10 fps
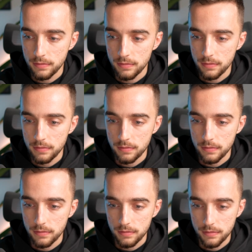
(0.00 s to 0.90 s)

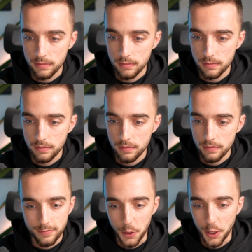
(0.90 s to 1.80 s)
pipeline. Is that too much?
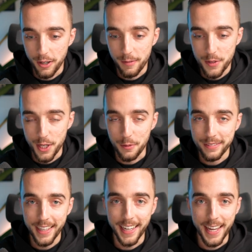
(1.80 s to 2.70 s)
There you go. So
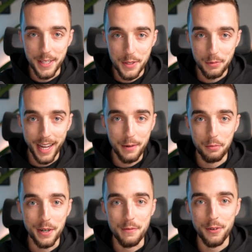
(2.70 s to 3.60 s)
again, kind of
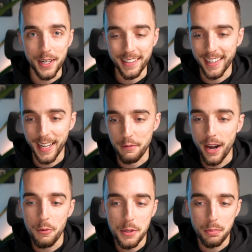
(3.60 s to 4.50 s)
pretty funny. Like if
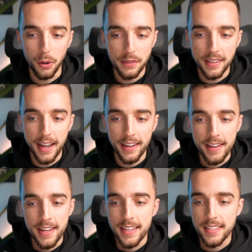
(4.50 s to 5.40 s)
I would put that,
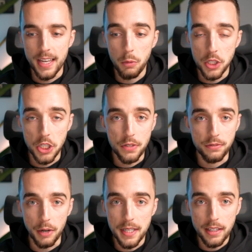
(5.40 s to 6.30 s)
say with just
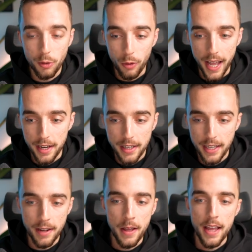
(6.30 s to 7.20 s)
very little
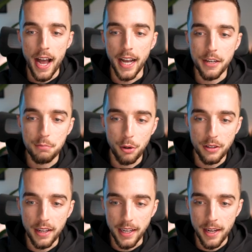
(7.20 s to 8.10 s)
editing, I could put
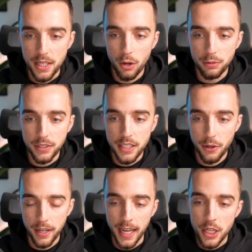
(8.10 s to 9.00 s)
like POV,
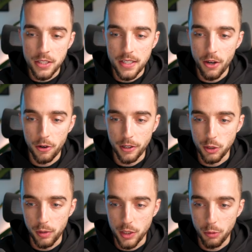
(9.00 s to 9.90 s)
you're an agency owner in
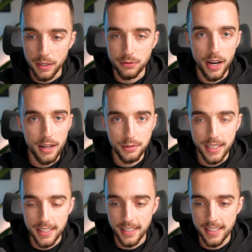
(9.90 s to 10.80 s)
2025
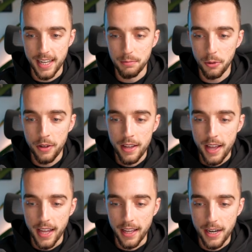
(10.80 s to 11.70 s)
as an example.
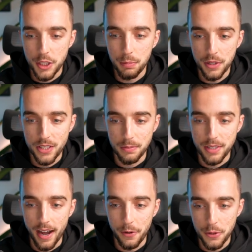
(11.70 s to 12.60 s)
And then I just put
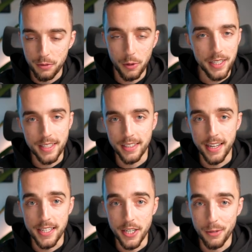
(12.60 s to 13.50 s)
subtitles for what he's
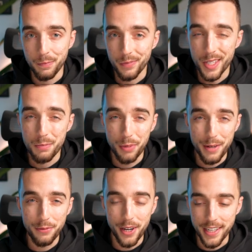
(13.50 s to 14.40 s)
saying here
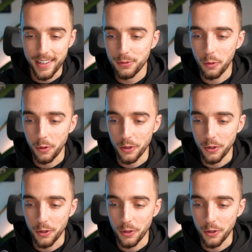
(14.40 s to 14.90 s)
pretty funny for